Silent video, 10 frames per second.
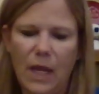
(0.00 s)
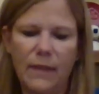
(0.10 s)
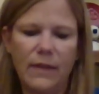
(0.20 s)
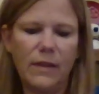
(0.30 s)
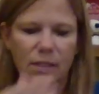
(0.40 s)

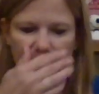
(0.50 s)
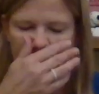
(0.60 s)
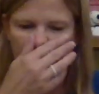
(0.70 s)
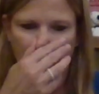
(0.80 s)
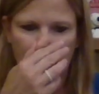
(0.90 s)
And then this
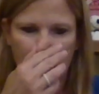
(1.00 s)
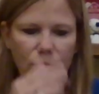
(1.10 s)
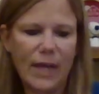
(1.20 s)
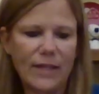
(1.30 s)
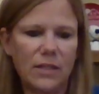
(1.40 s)
is the
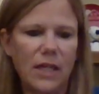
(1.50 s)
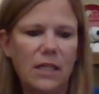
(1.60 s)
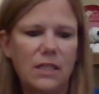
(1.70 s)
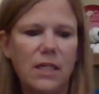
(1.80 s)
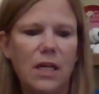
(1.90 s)

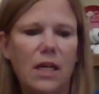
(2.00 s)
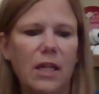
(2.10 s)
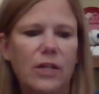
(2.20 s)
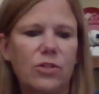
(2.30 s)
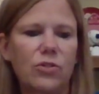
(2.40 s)
2018
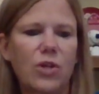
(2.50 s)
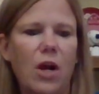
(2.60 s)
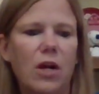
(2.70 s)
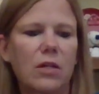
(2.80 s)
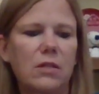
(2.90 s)
Collector's
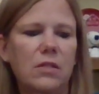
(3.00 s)
Heart.